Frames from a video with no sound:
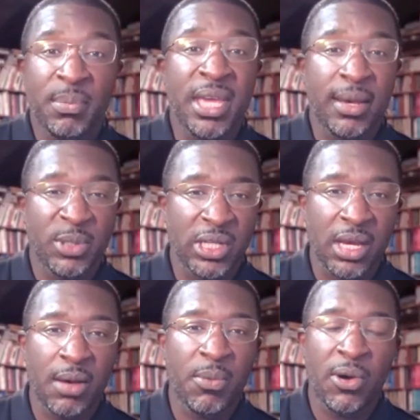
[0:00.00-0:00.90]
be able to
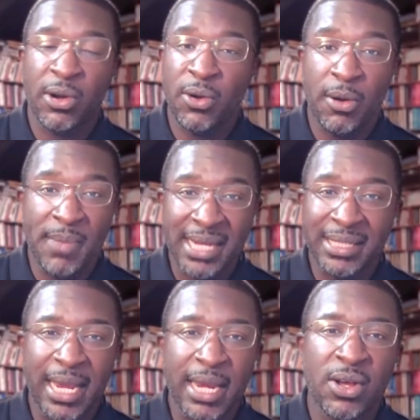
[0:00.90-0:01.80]
come on or
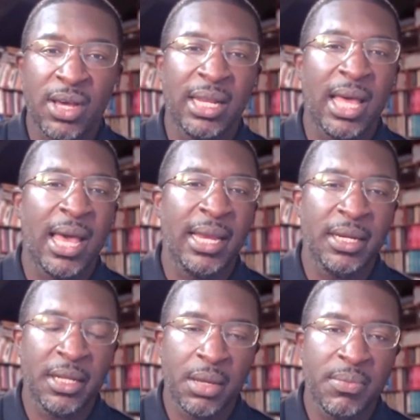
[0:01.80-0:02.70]
maintain online
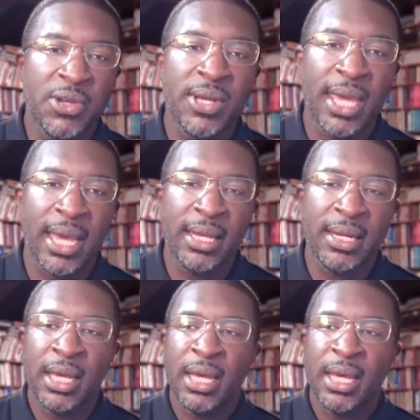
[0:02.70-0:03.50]
and to communicate.